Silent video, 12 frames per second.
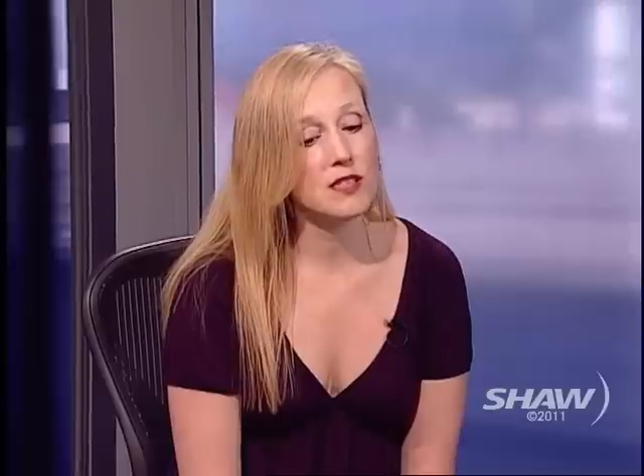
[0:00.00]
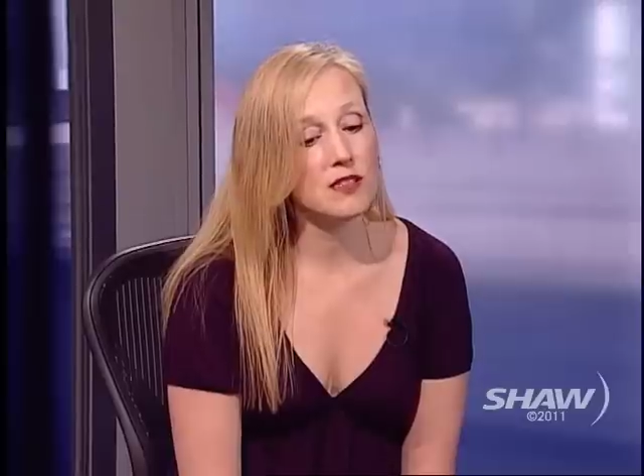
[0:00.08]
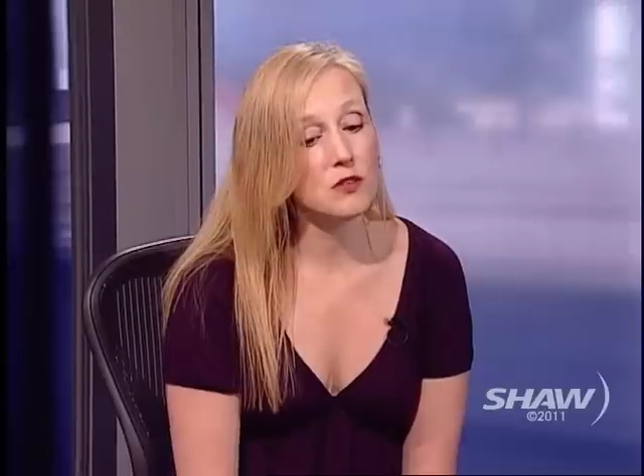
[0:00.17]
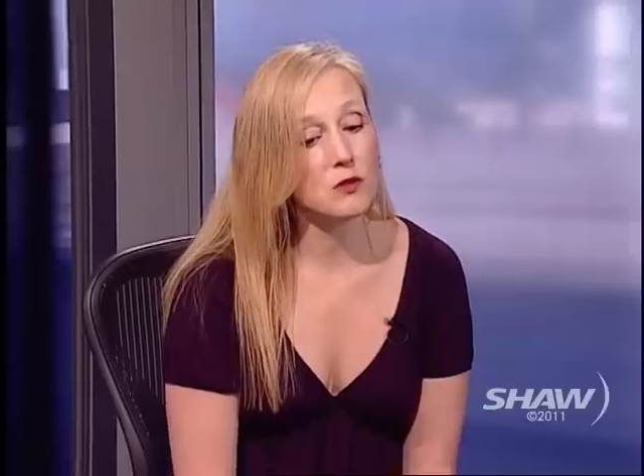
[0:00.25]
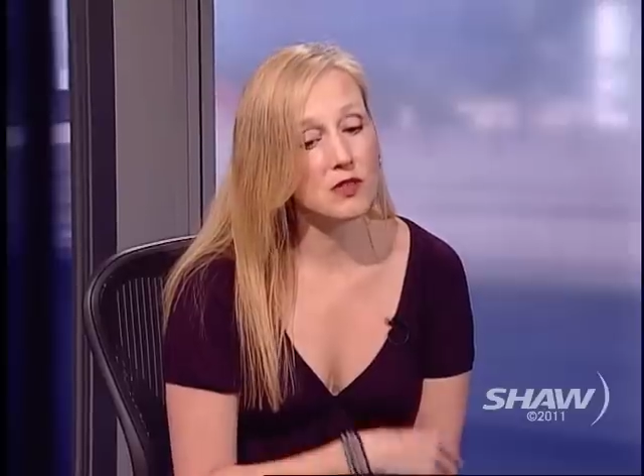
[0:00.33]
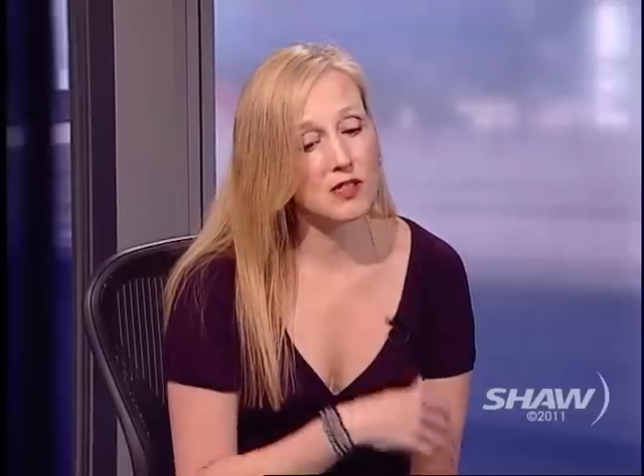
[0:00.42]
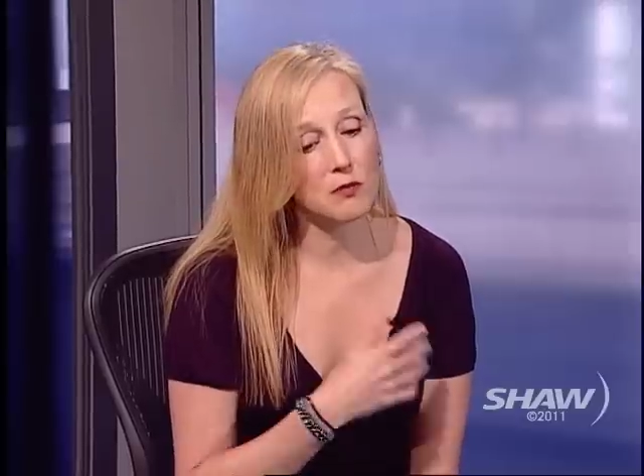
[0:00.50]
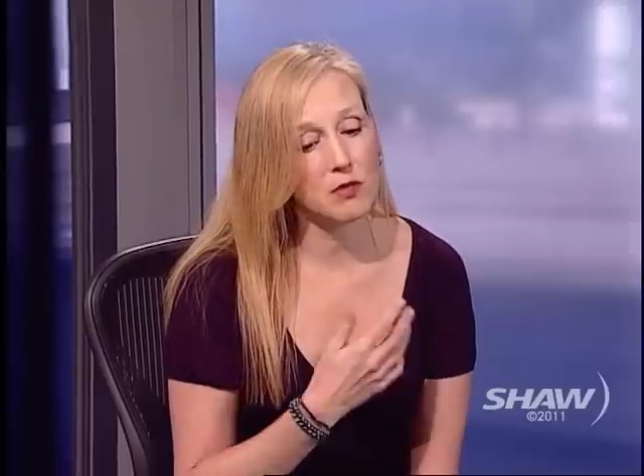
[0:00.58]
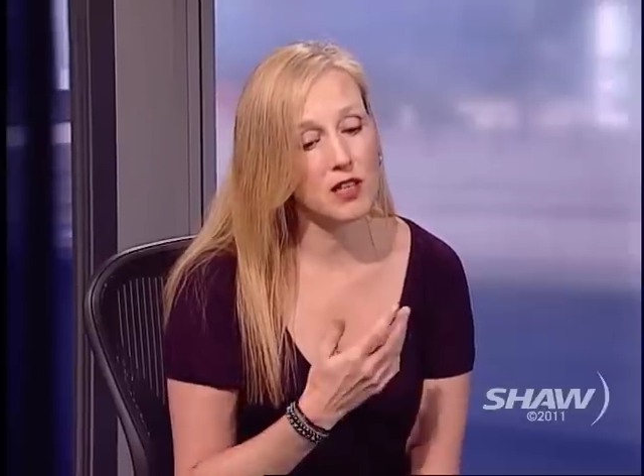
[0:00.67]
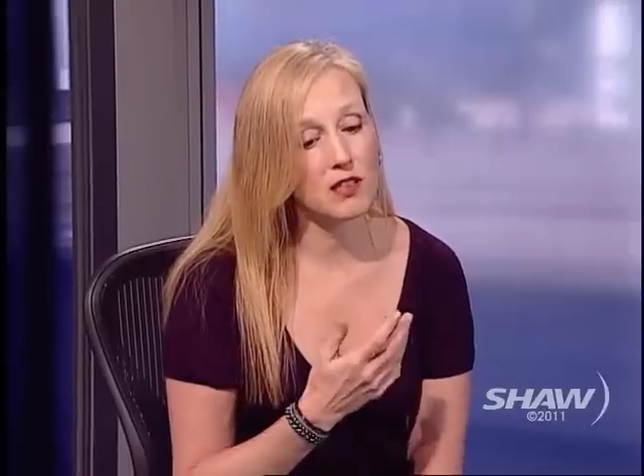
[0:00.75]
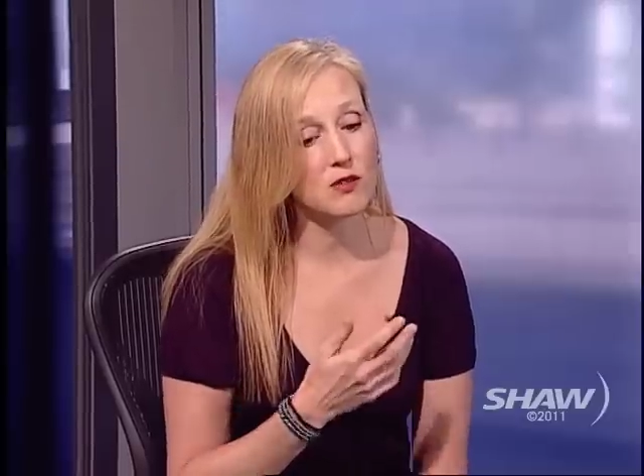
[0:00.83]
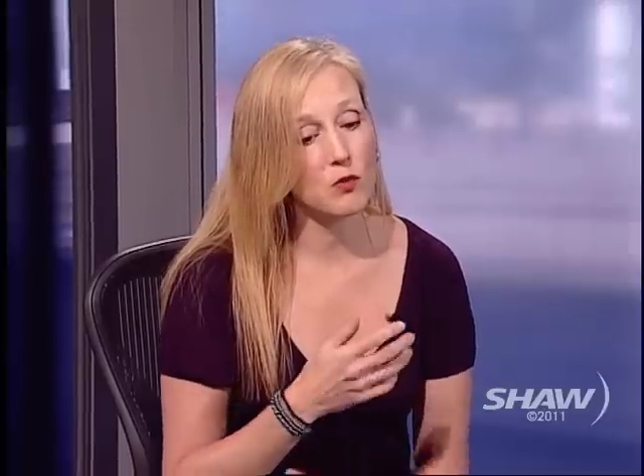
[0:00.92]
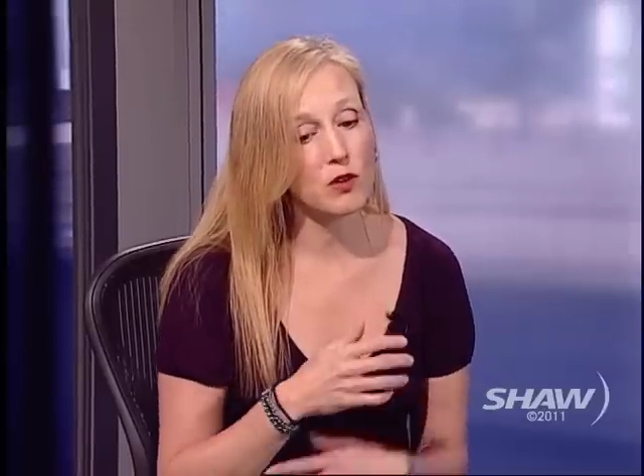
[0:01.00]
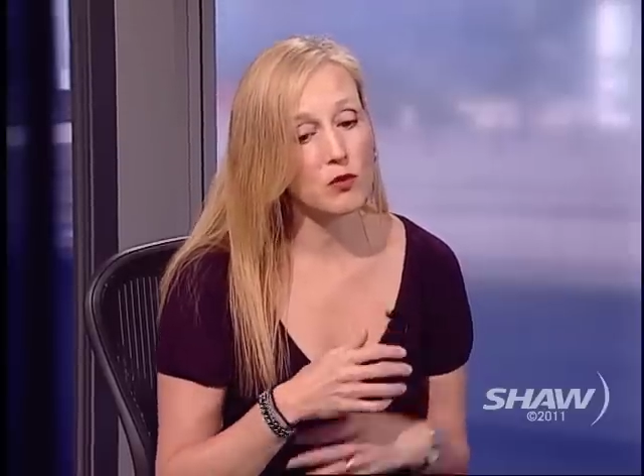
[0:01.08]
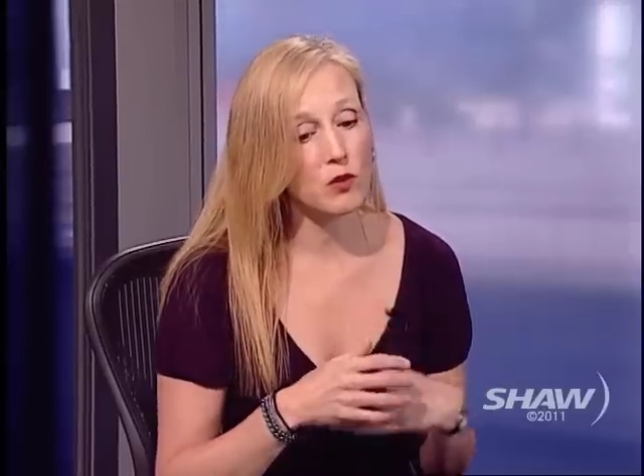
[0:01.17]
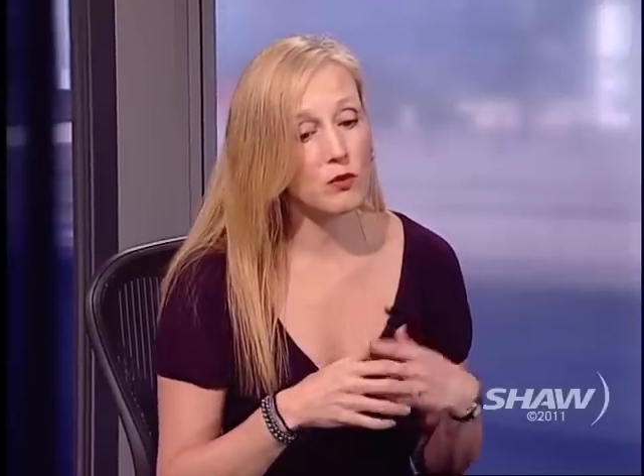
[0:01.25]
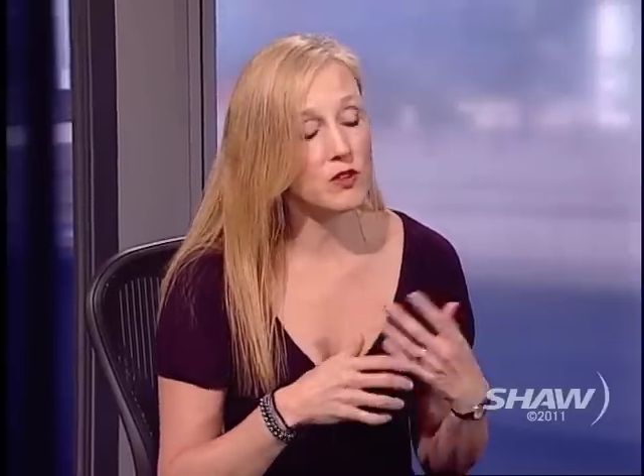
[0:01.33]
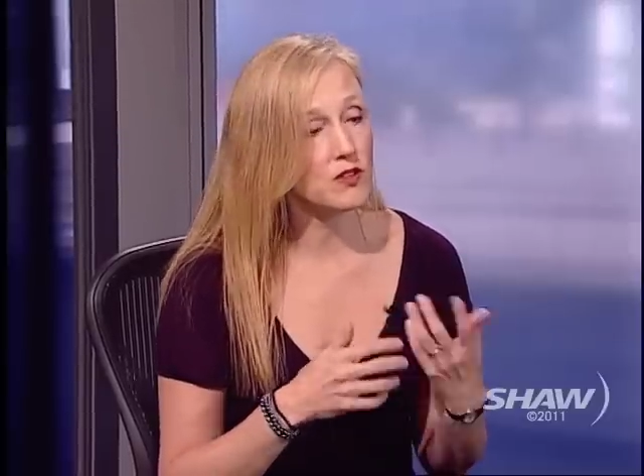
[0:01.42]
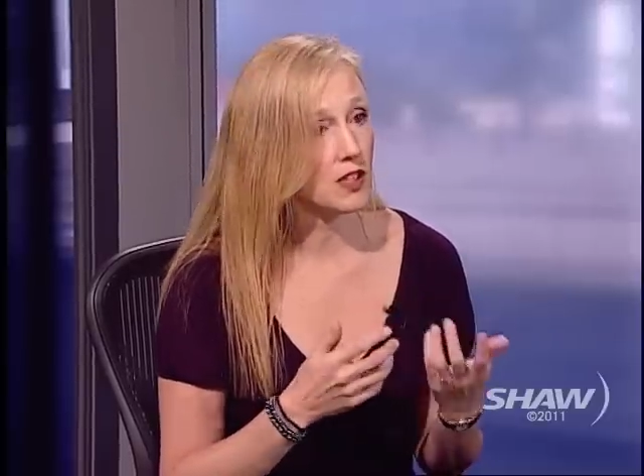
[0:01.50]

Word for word: it's interesting because what, what we've